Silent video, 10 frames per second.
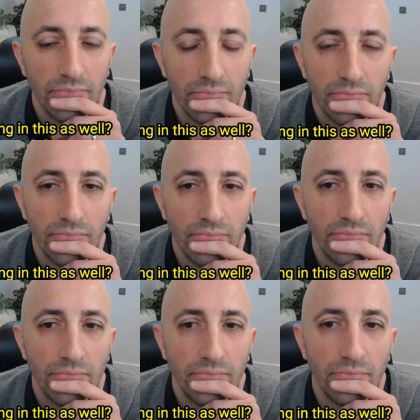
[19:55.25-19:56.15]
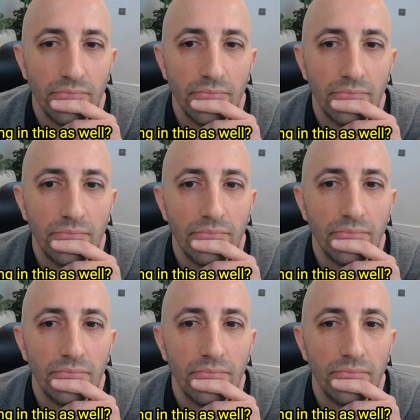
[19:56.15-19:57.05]

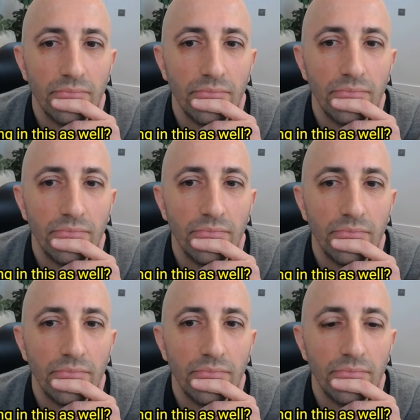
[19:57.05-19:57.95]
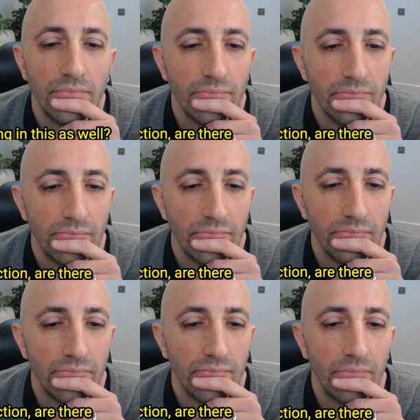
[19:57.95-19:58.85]

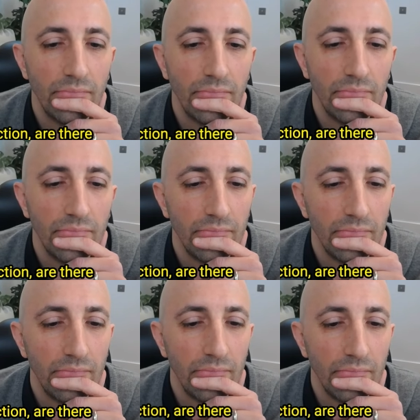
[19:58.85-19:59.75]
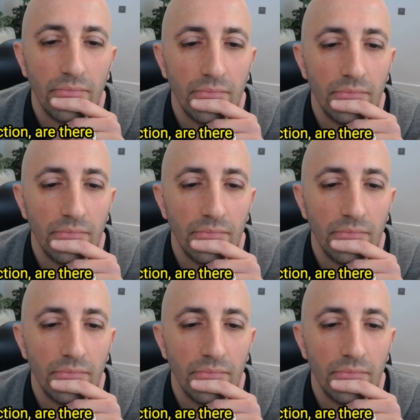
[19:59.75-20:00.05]
(silent)